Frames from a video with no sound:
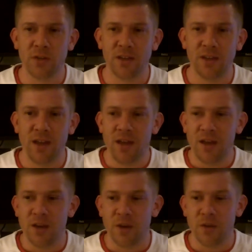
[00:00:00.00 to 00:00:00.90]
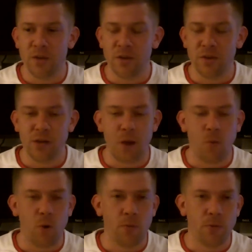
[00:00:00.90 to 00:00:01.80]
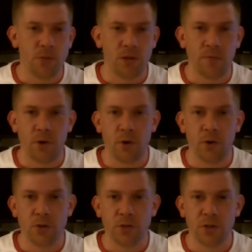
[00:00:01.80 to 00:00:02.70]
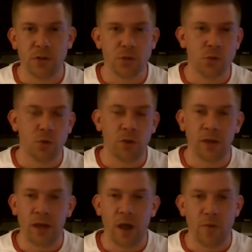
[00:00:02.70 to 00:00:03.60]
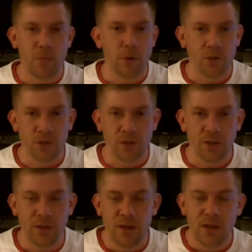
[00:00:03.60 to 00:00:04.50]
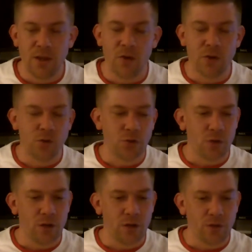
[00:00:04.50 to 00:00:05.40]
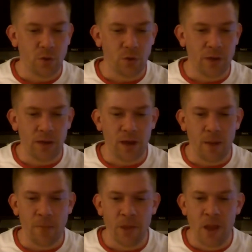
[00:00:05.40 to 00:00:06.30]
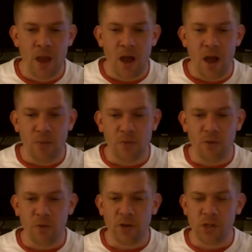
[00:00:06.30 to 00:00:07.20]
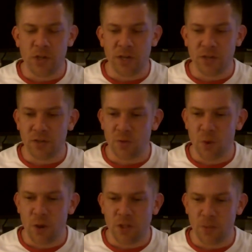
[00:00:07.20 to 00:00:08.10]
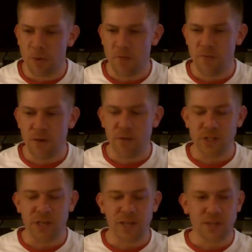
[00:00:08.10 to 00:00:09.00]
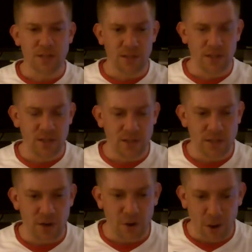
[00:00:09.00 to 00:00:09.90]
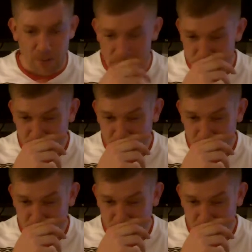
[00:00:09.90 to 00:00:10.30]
of the top 1% of earners controlling however much of the total income. So if you ever get a chance to some of my favorite texts in this area,